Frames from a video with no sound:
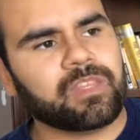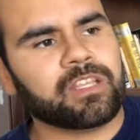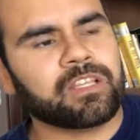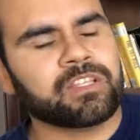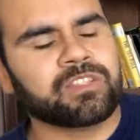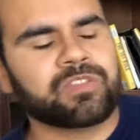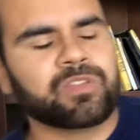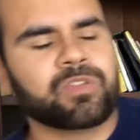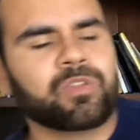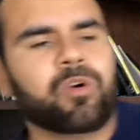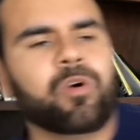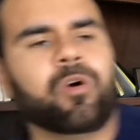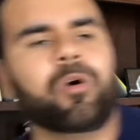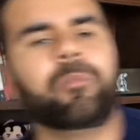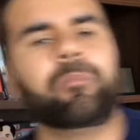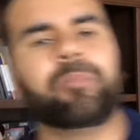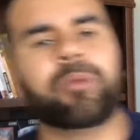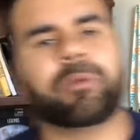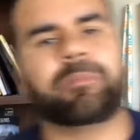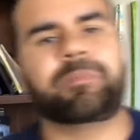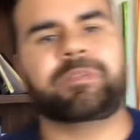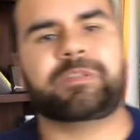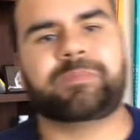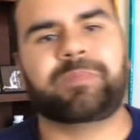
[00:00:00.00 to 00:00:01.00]
So the whole
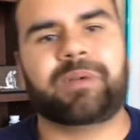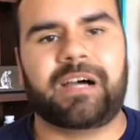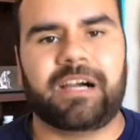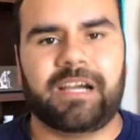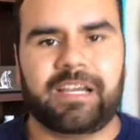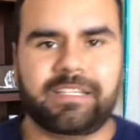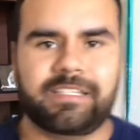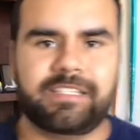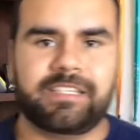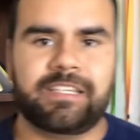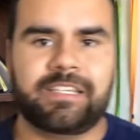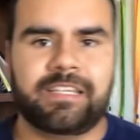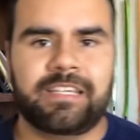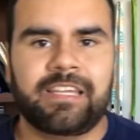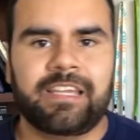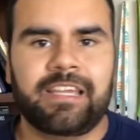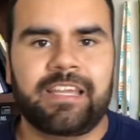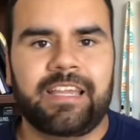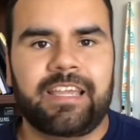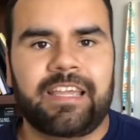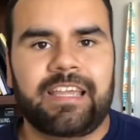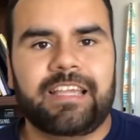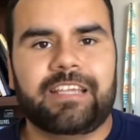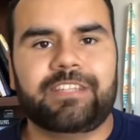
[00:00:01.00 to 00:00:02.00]
purpose behind it
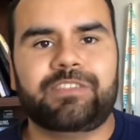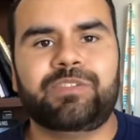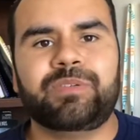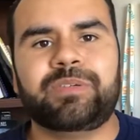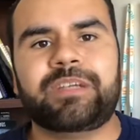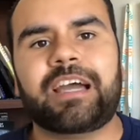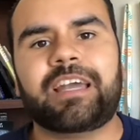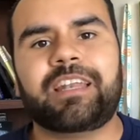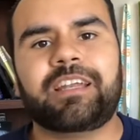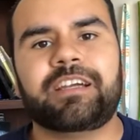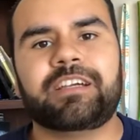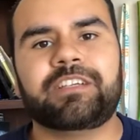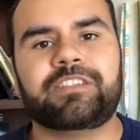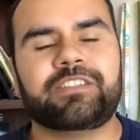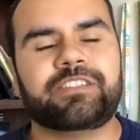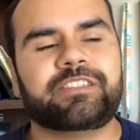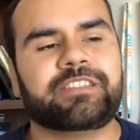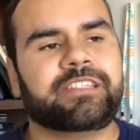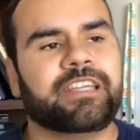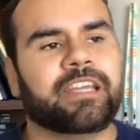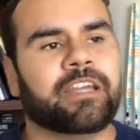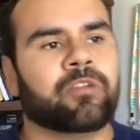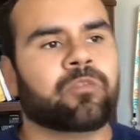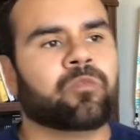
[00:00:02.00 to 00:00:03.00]
is you got to
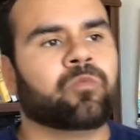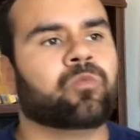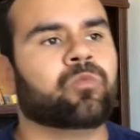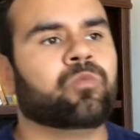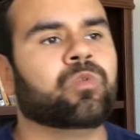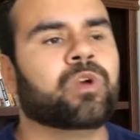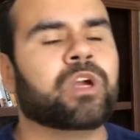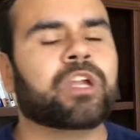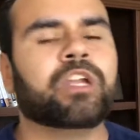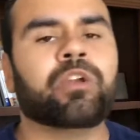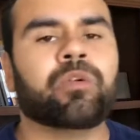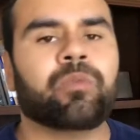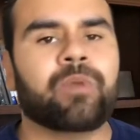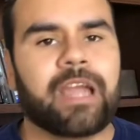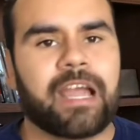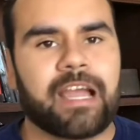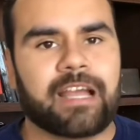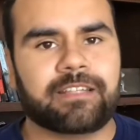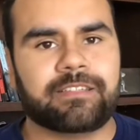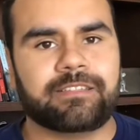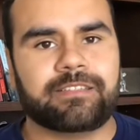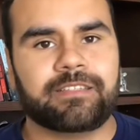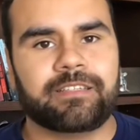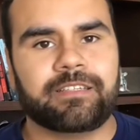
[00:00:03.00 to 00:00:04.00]
understand where you're
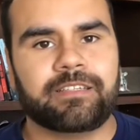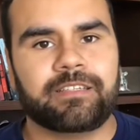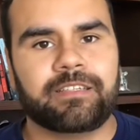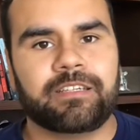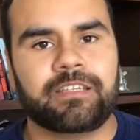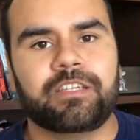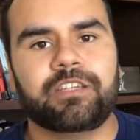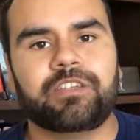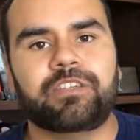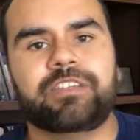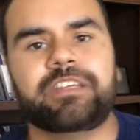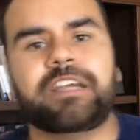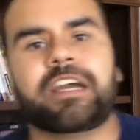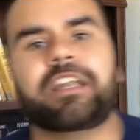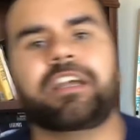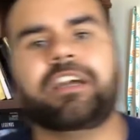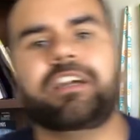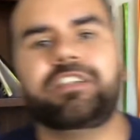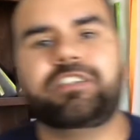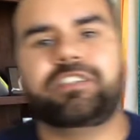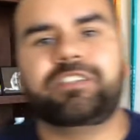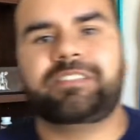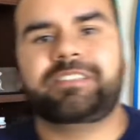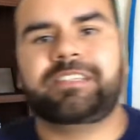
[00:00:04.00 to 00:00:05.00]
at. You got to
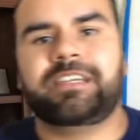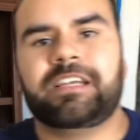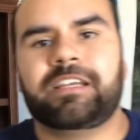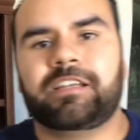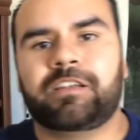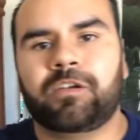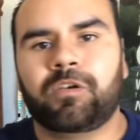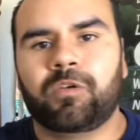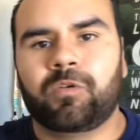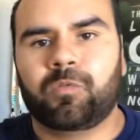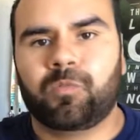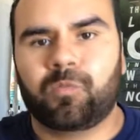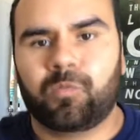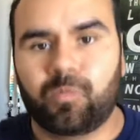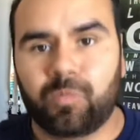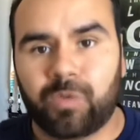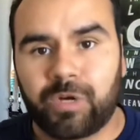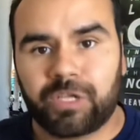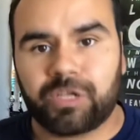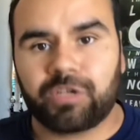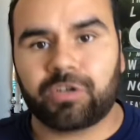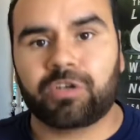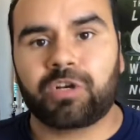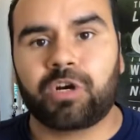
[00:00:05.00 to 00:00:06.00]
understand where
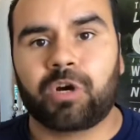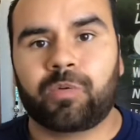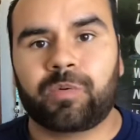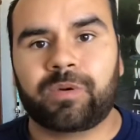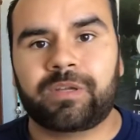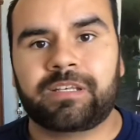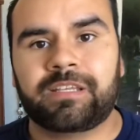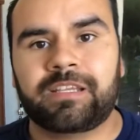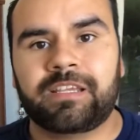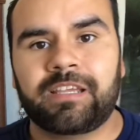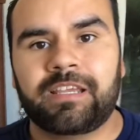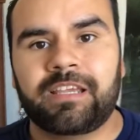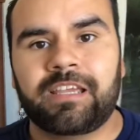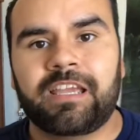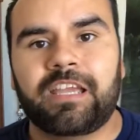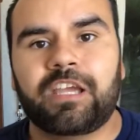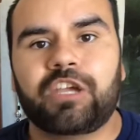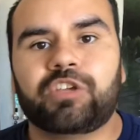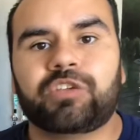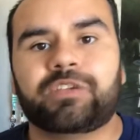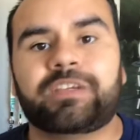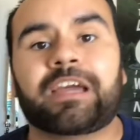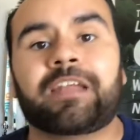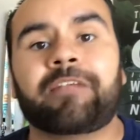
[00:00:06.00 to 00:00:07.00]
you're going.
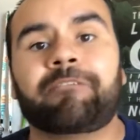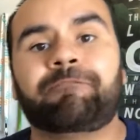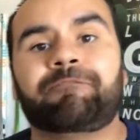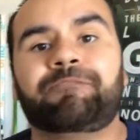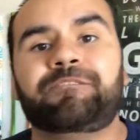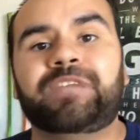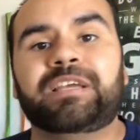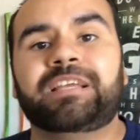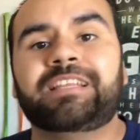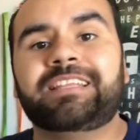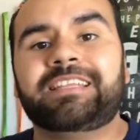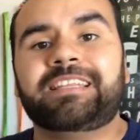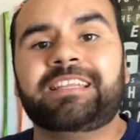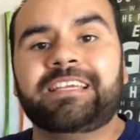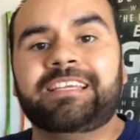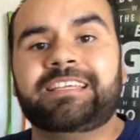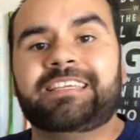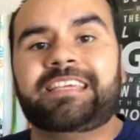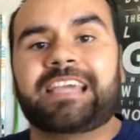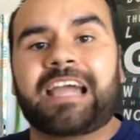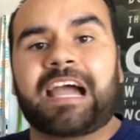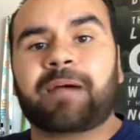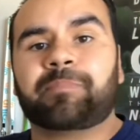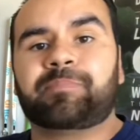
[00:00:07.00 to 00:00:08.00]
You got to fill in the
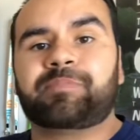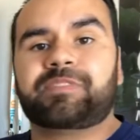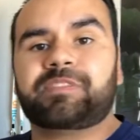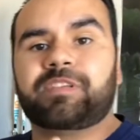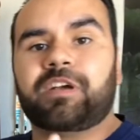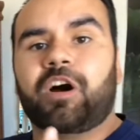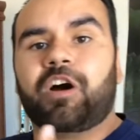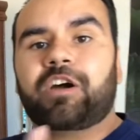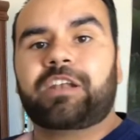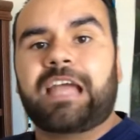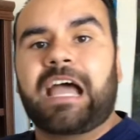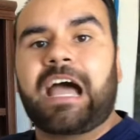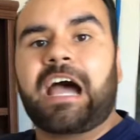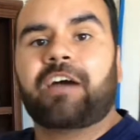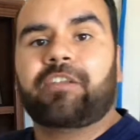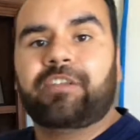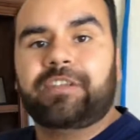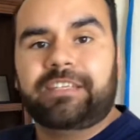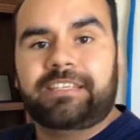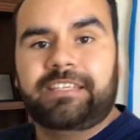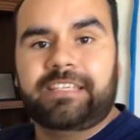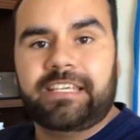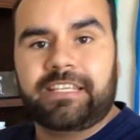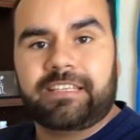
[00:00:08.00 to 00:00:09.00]
gaps on how to
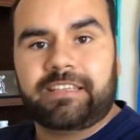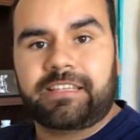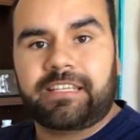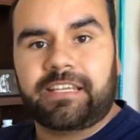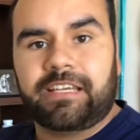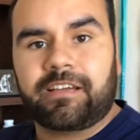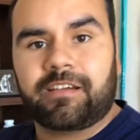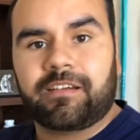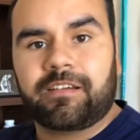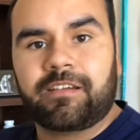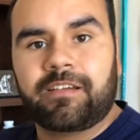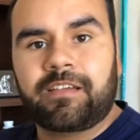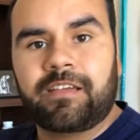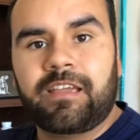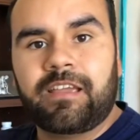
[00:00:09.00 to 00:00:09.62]
get there.